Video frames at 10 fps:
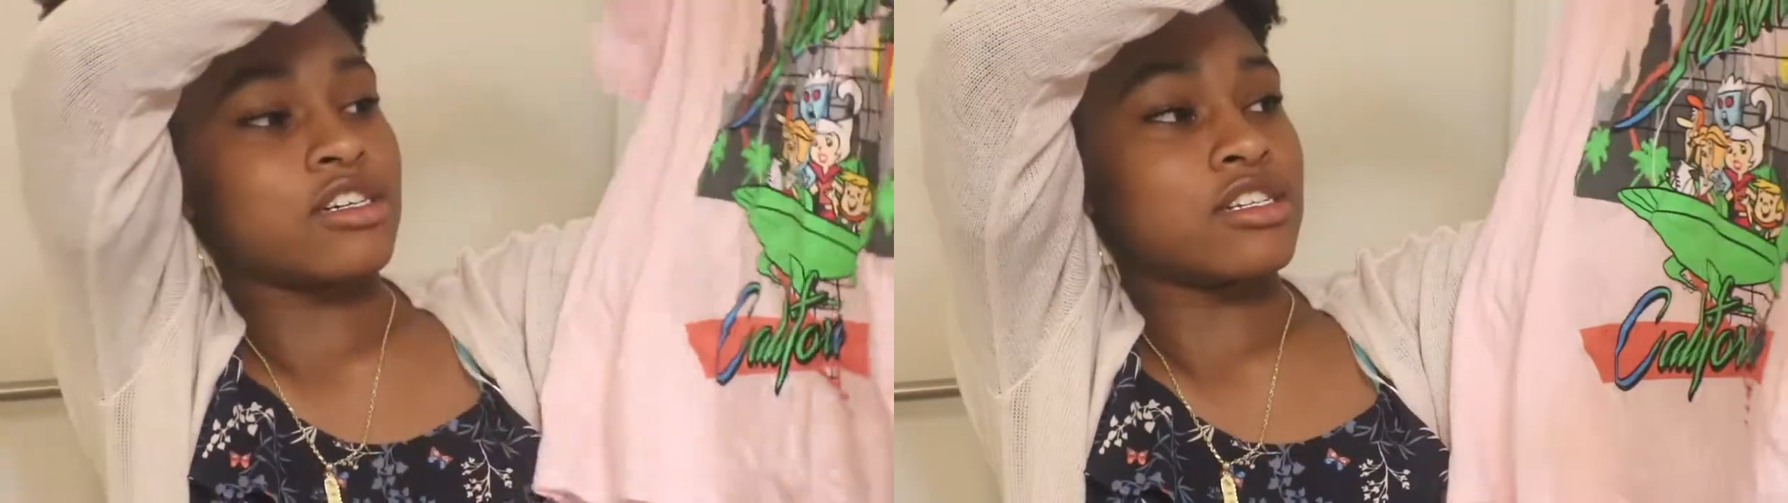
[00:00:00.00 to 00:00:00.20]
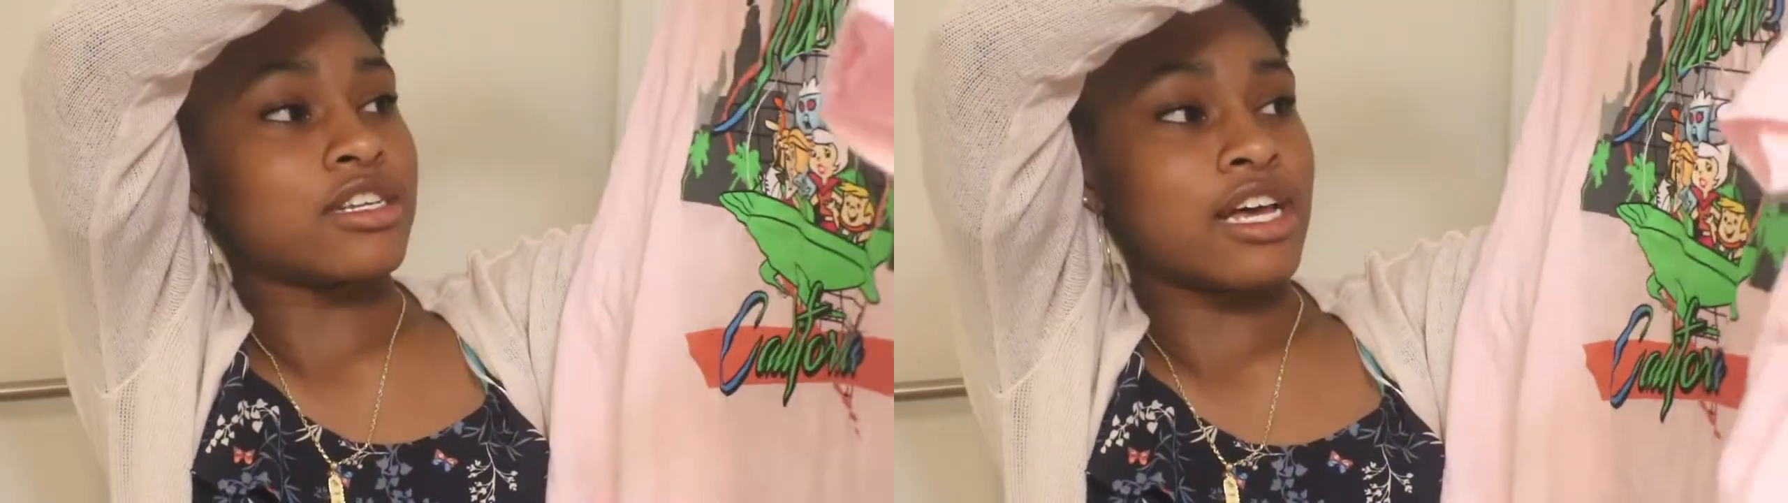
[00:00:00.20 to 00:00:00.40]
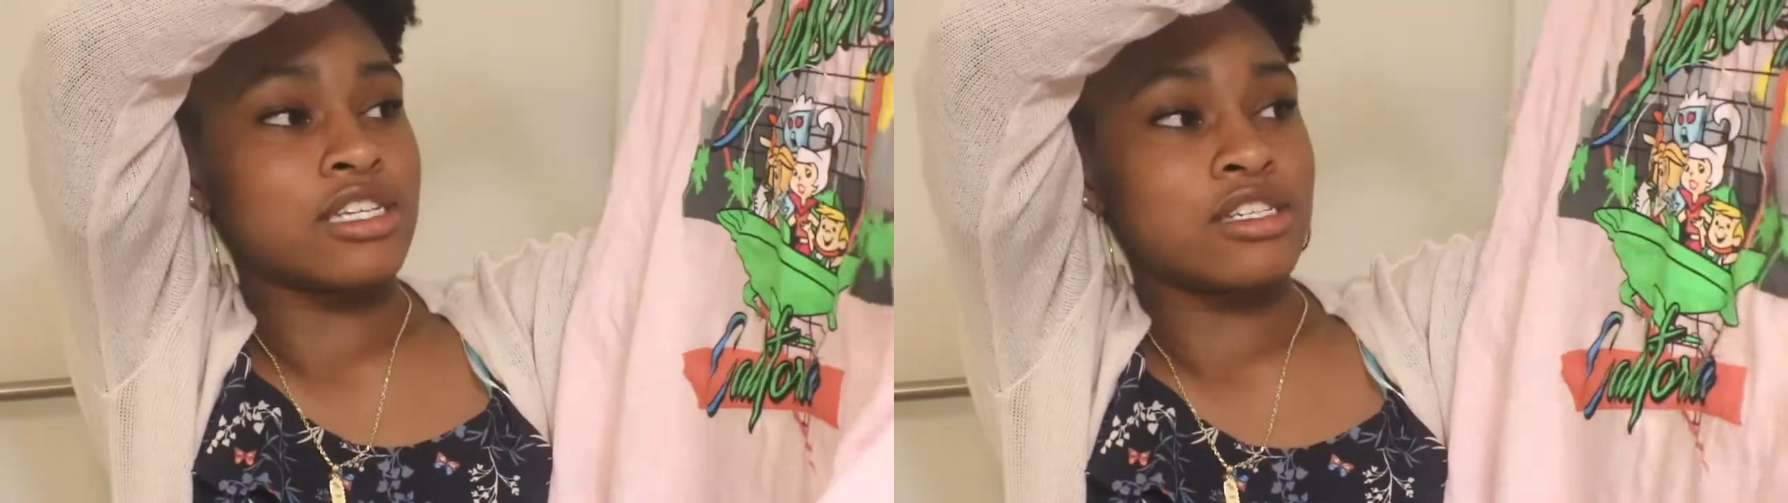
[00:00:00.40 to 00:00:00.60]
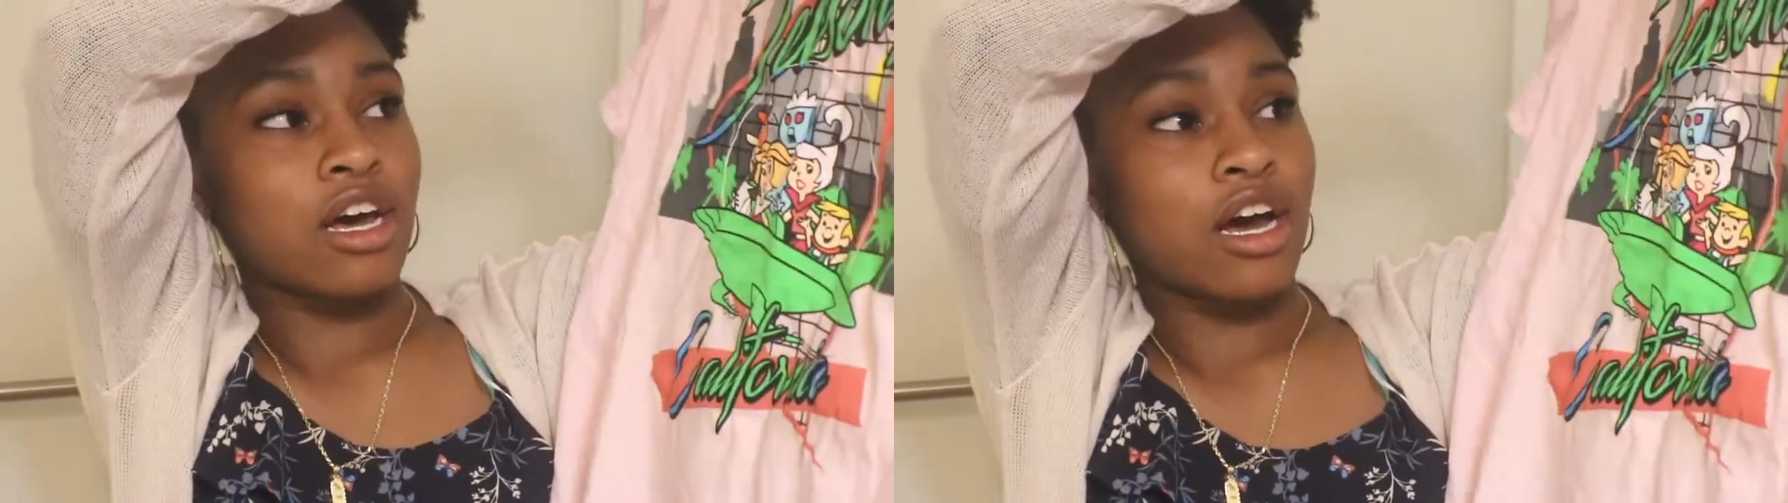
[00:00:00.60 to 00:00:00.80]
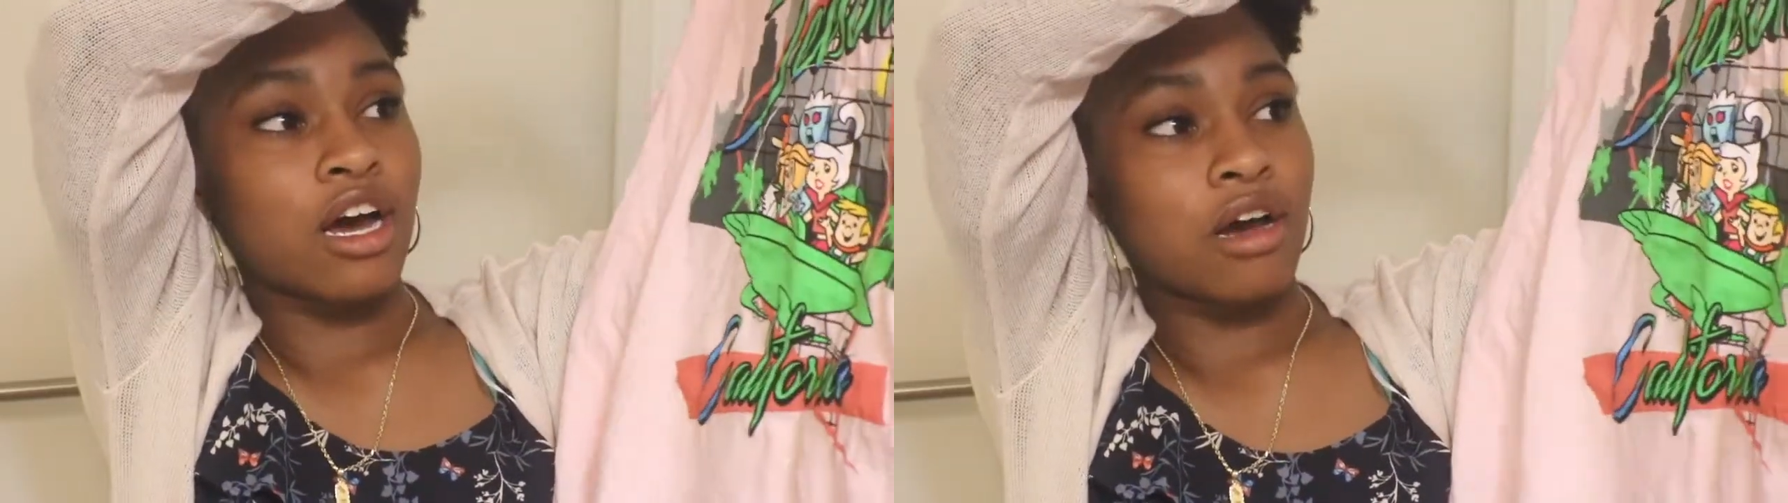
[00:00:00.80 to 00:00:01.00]
just says
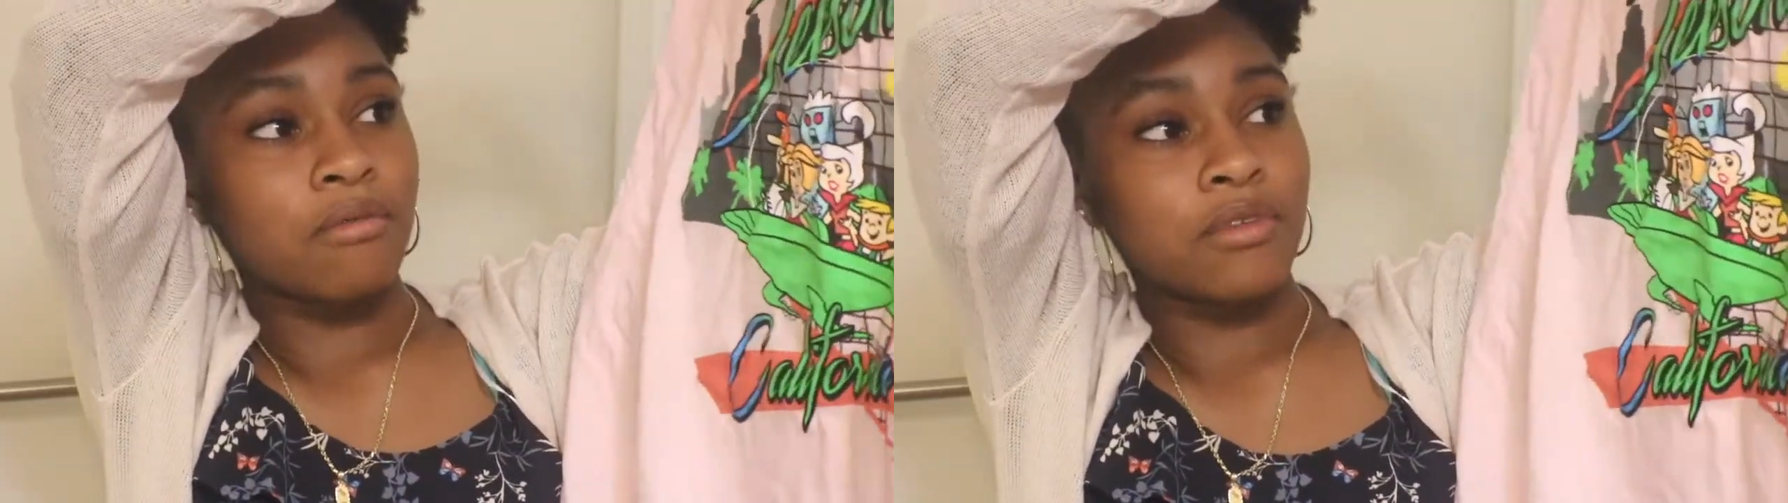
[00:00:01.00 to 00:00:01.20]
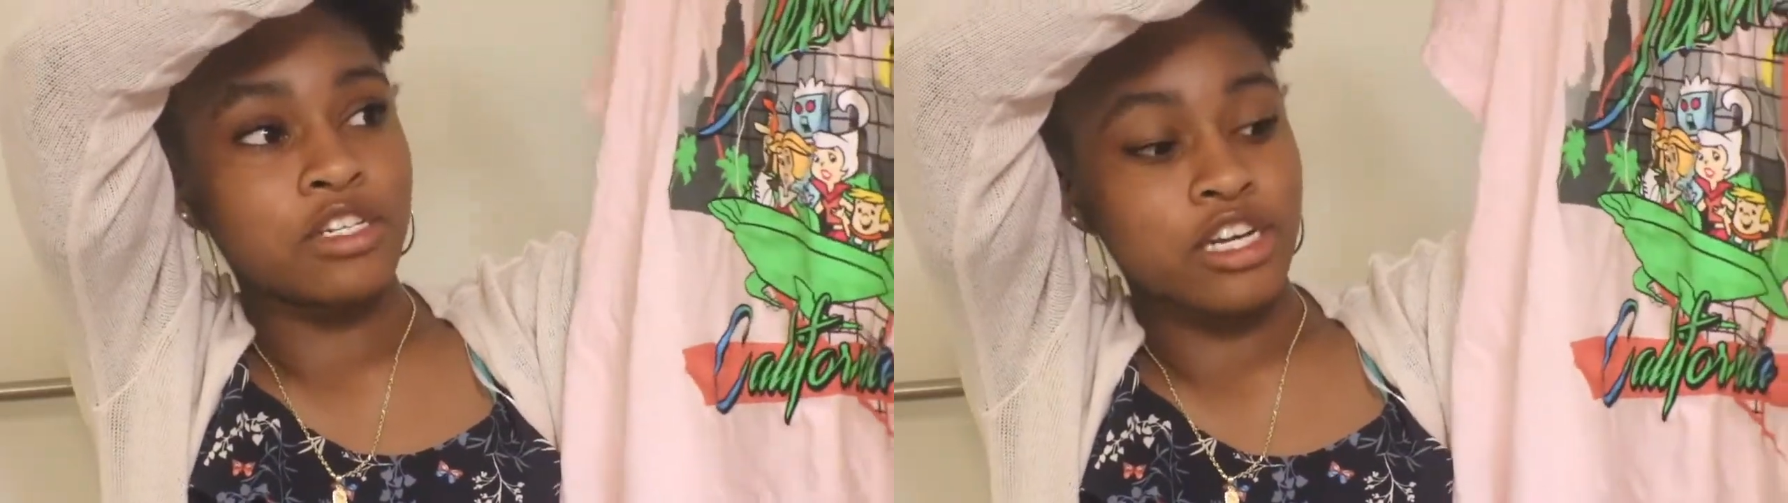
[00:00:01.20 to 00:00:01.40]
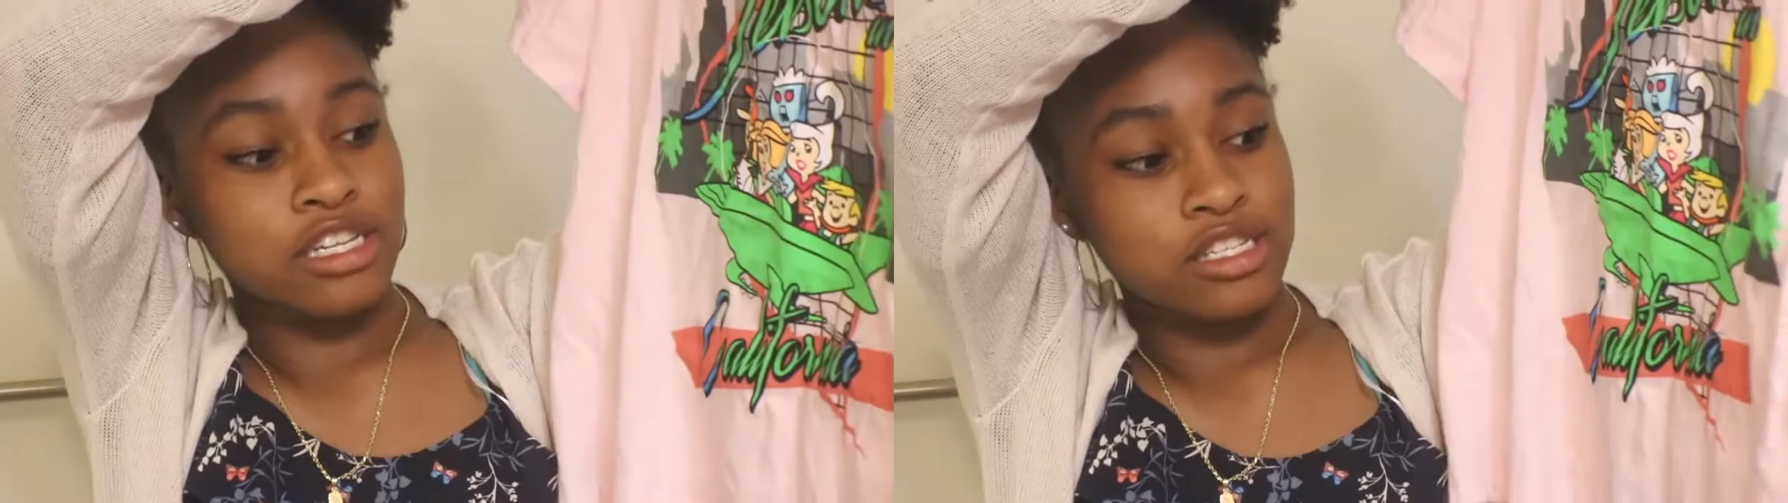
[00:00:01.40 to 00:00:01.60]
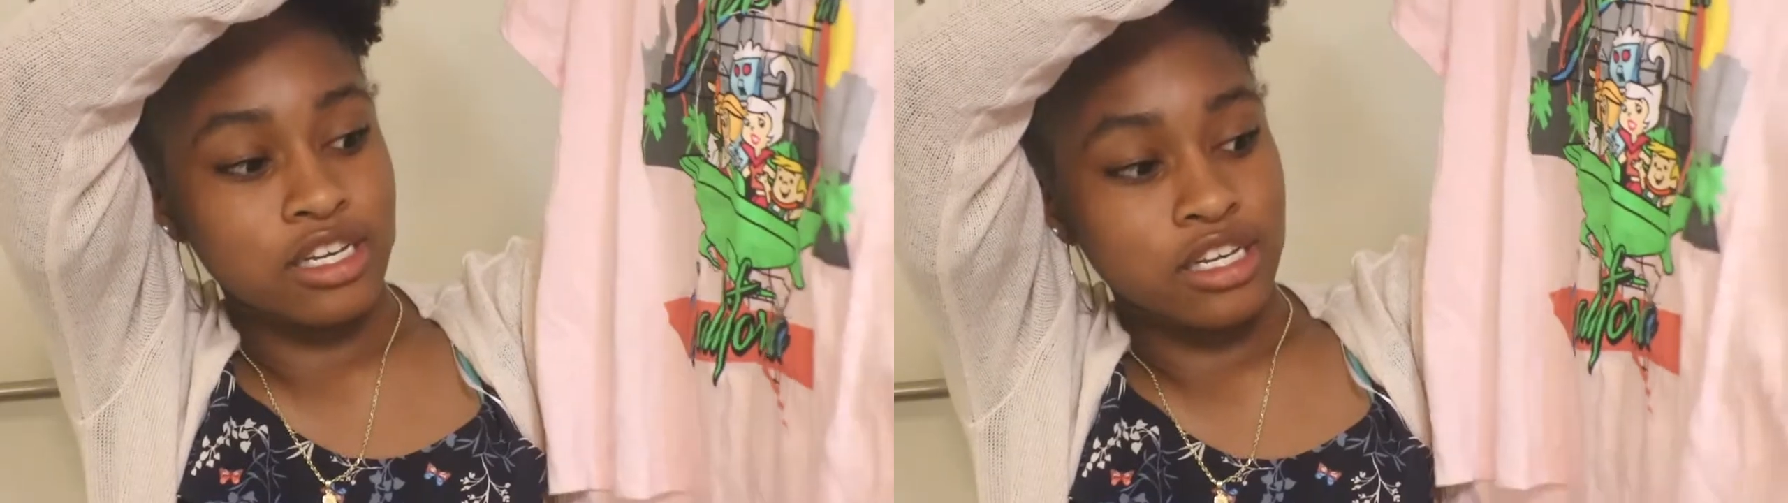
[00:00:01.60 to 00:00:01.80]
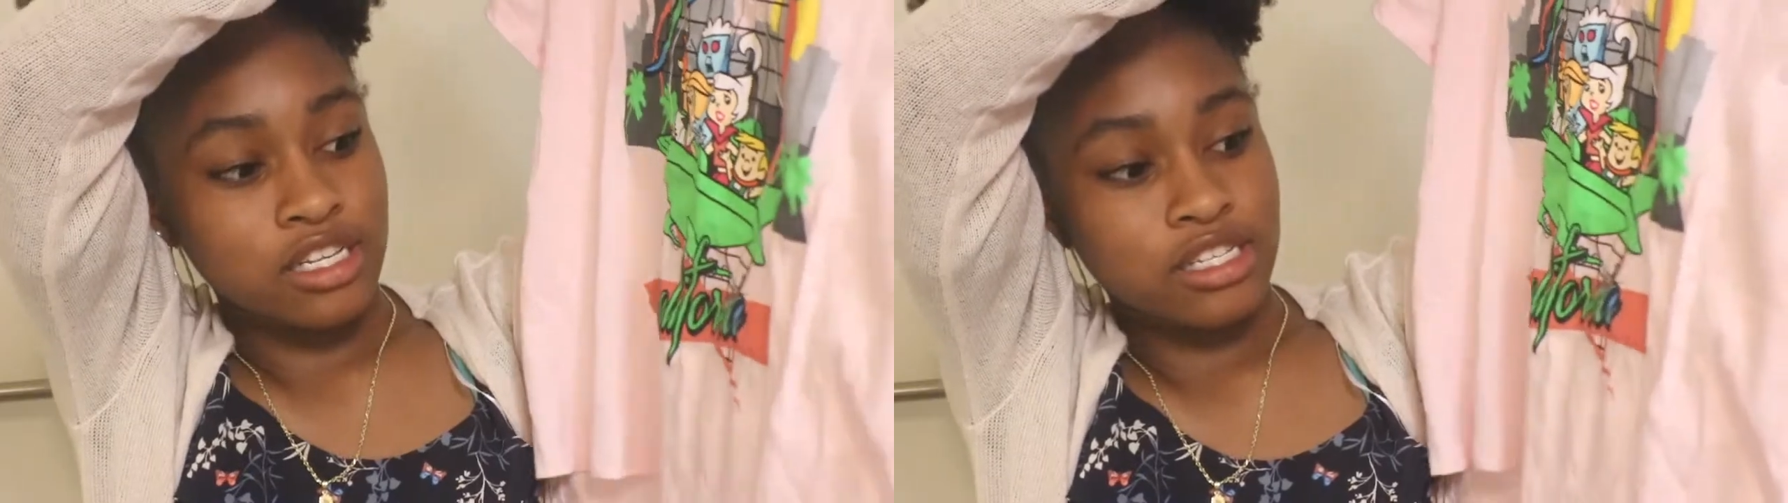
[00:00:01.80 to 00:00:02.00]
the
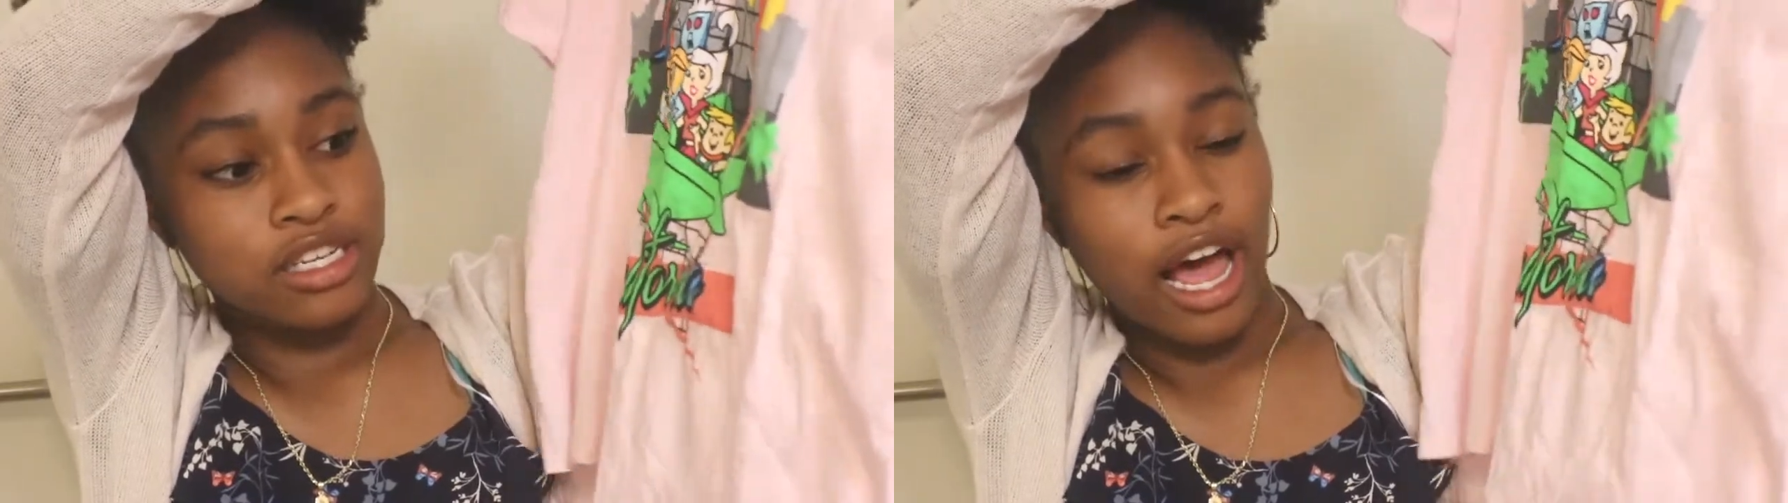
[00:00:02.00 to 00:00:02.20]
Jetsons